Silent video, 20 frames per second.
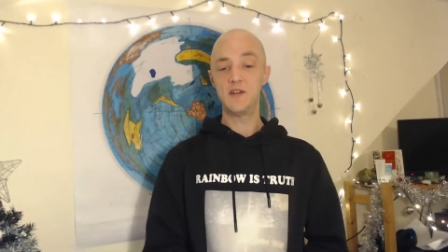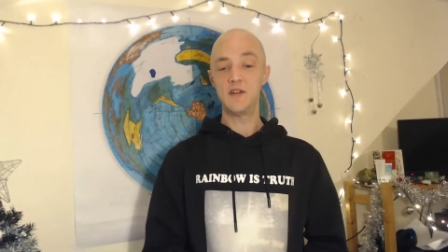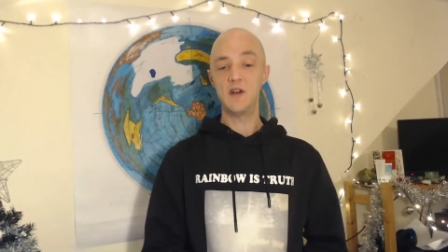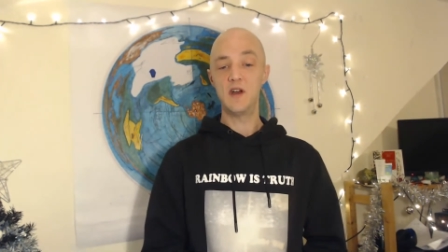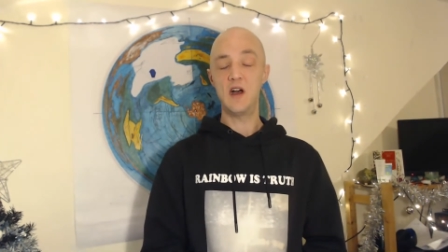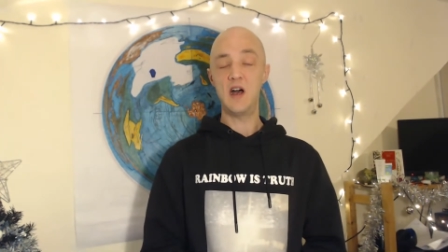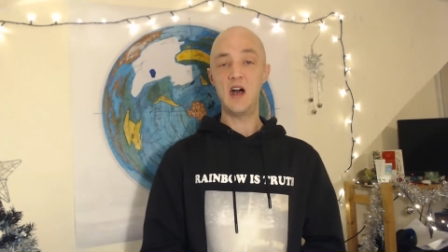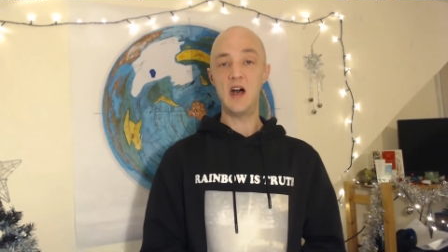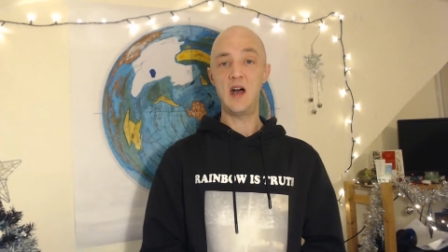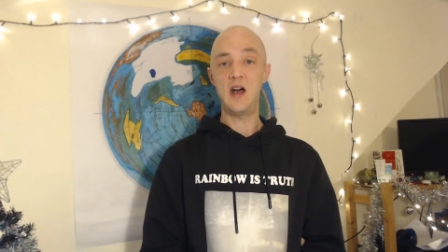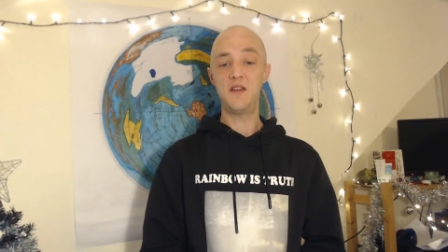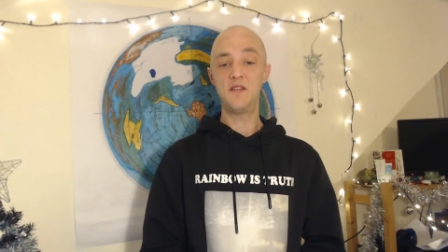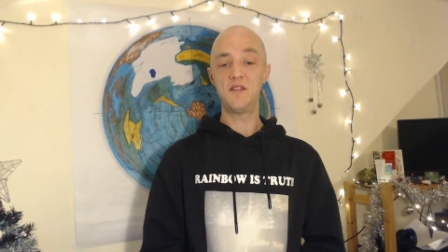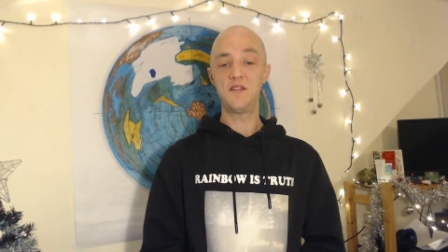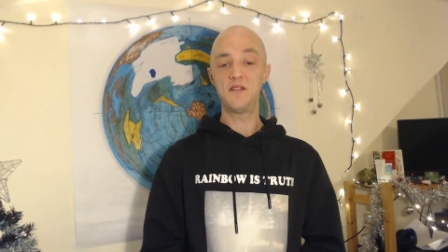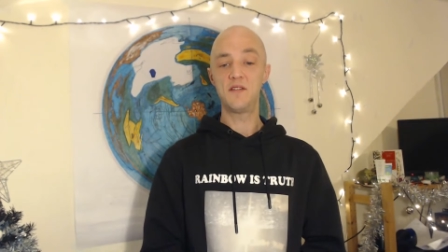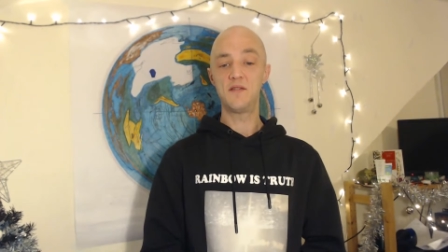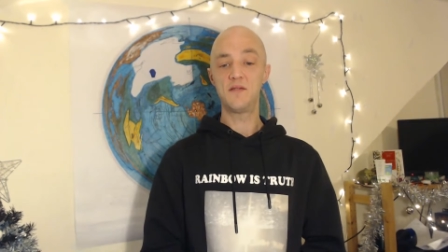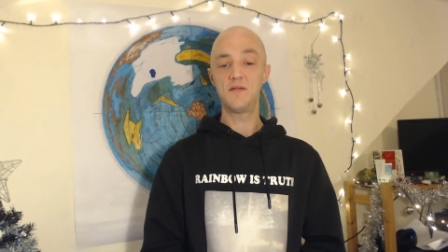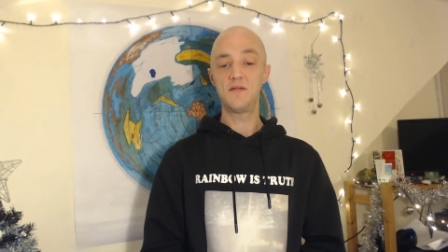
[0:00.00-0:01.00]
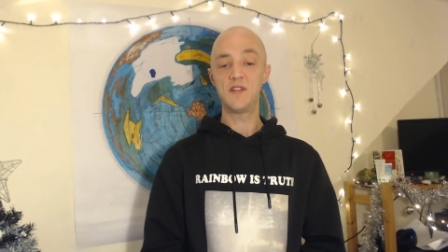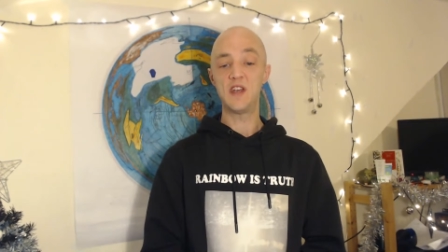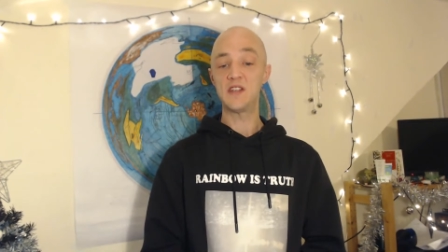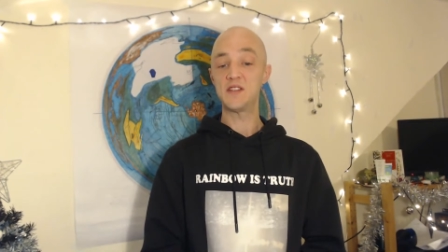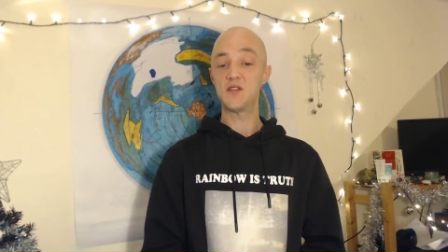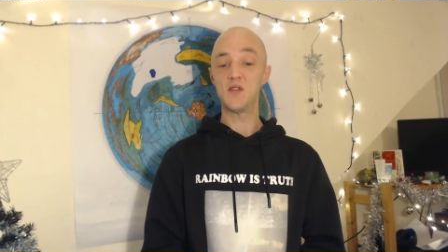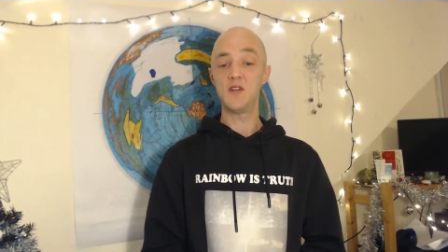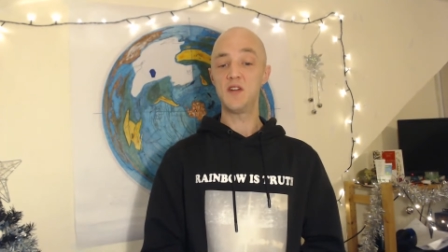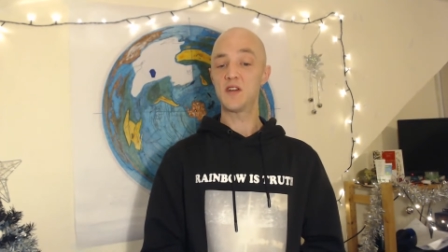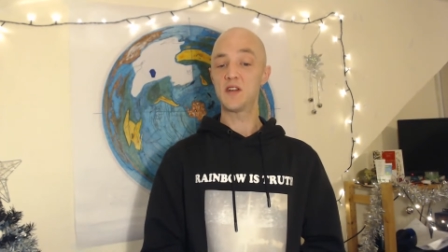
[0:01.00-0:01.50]
And
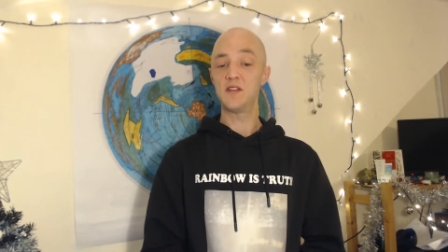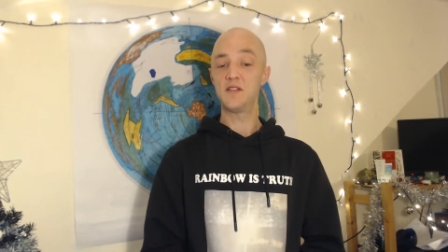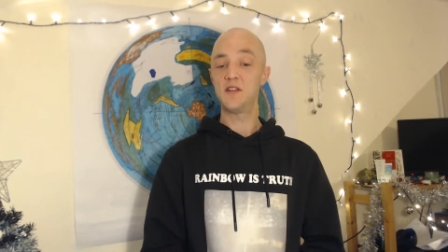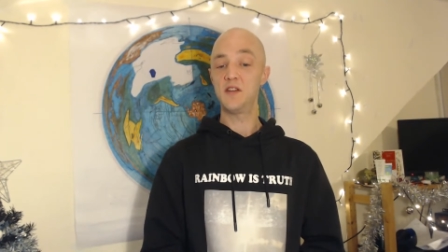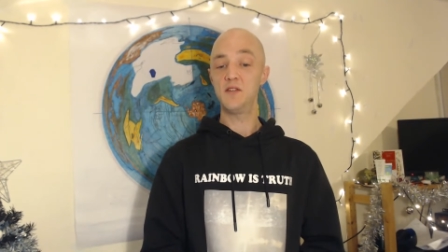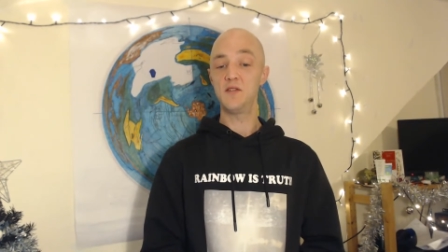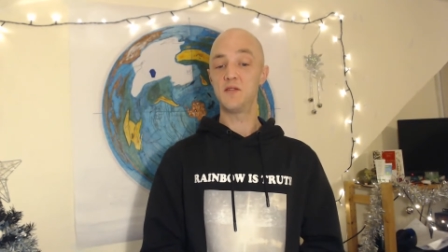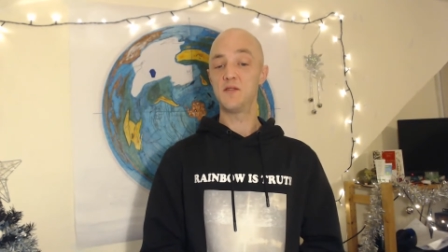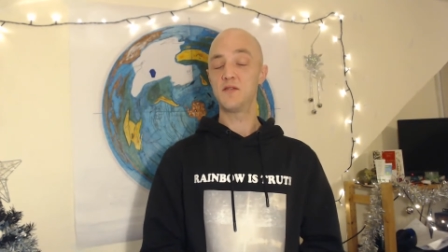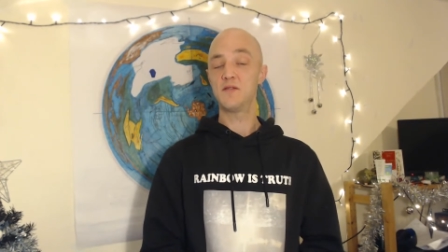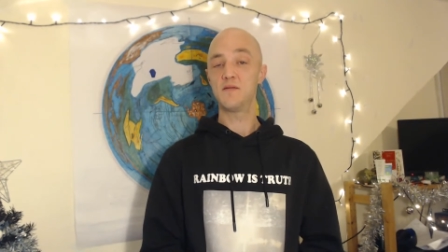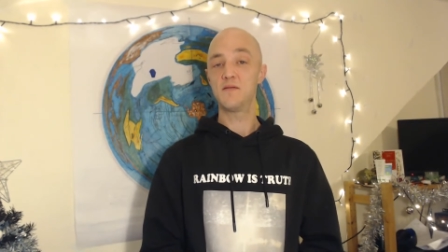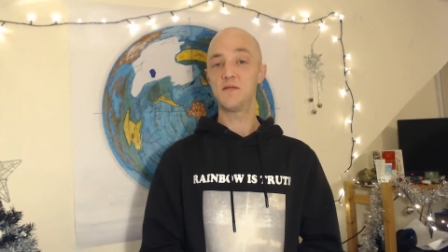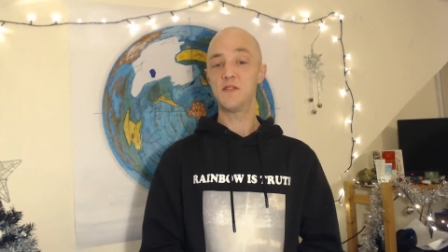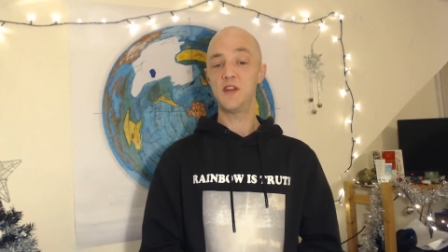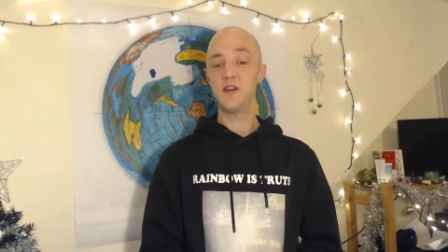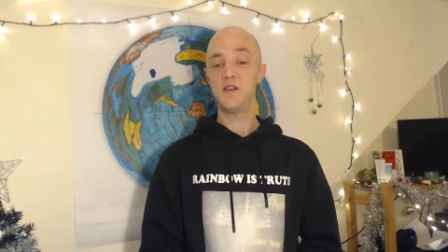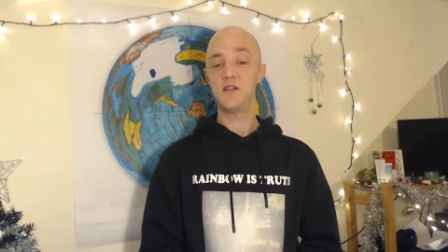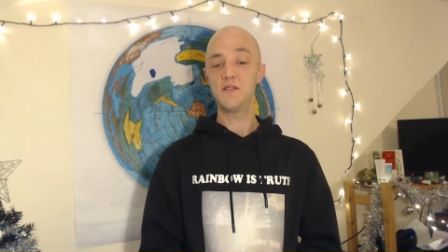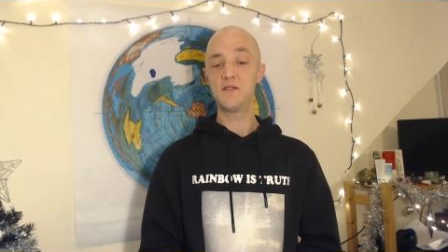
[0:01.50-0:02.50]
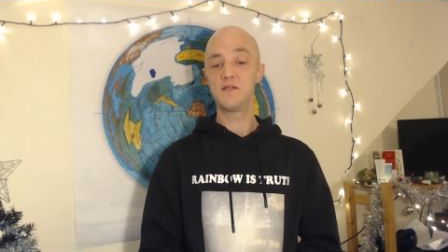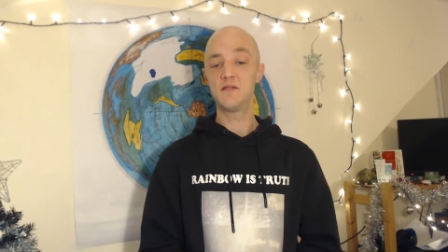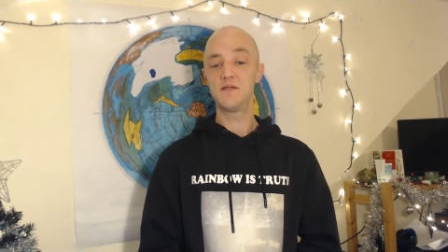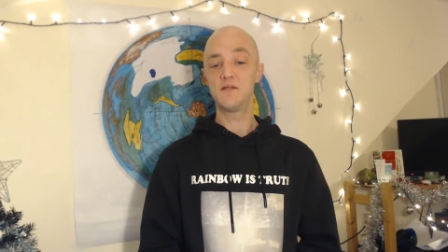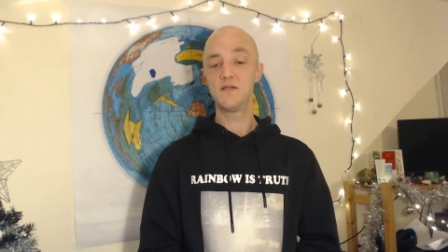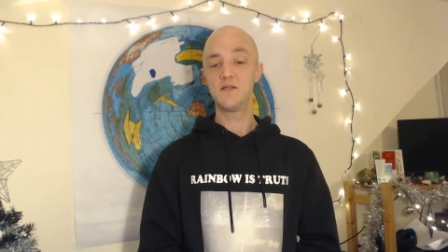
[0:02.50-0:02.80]
that's all I can do, you know?